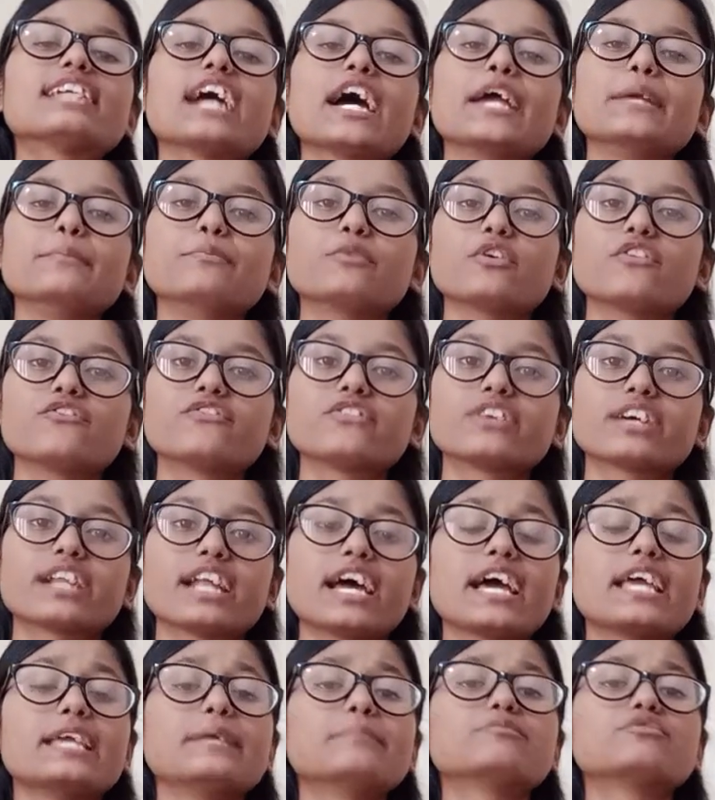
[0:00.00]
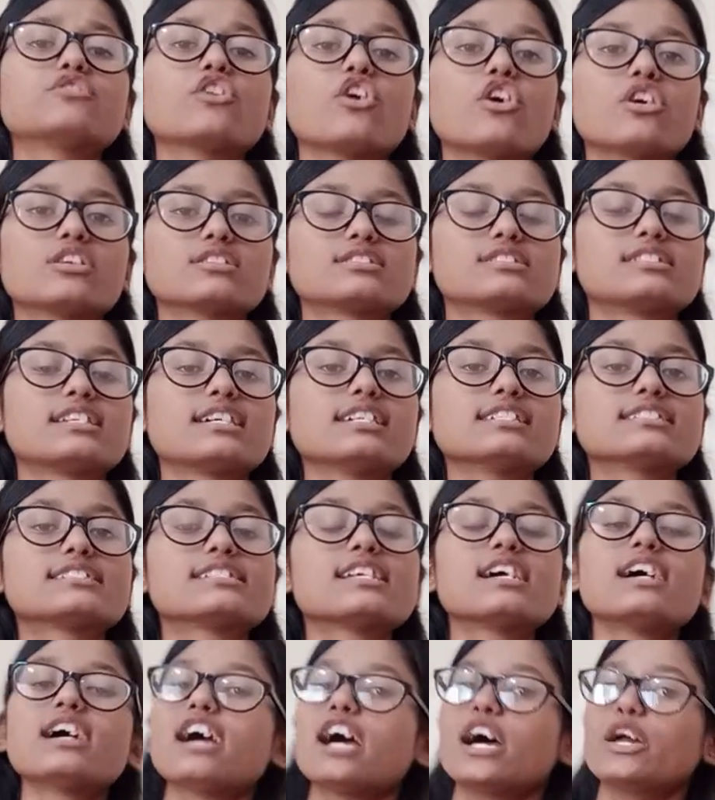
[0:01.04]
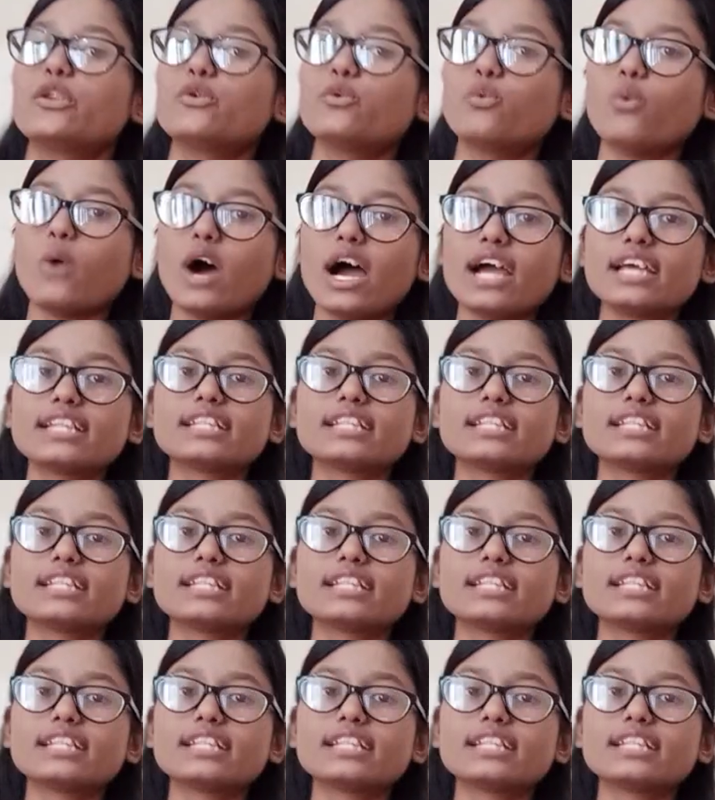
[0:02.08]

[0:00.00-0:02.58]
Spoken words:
type of crime, causes, and why